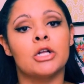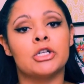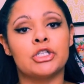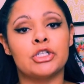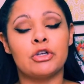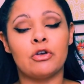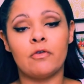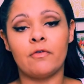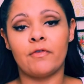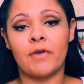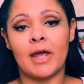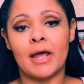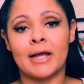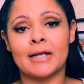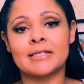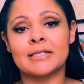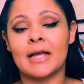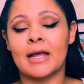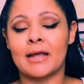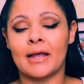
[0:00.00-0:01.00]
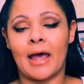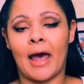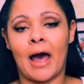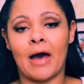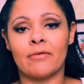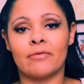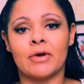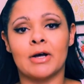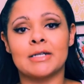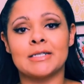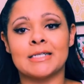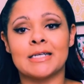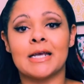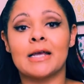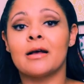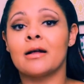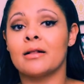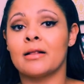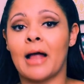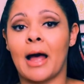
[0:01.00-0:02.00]
Too Faced and Kat Von D
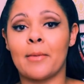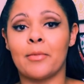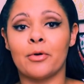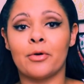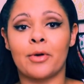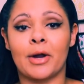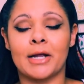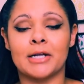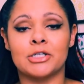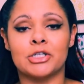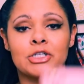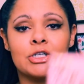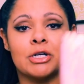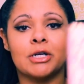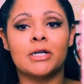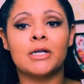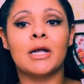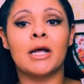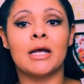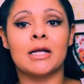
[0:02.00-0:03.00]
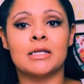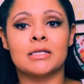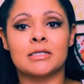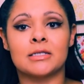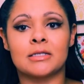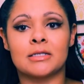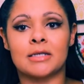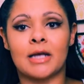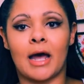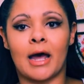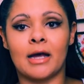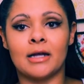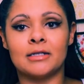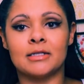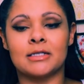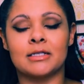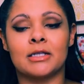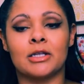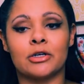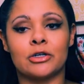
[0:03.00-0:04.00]
collaboration
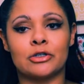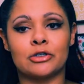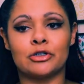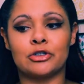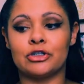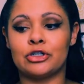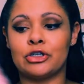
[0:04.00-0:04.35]
sets. There's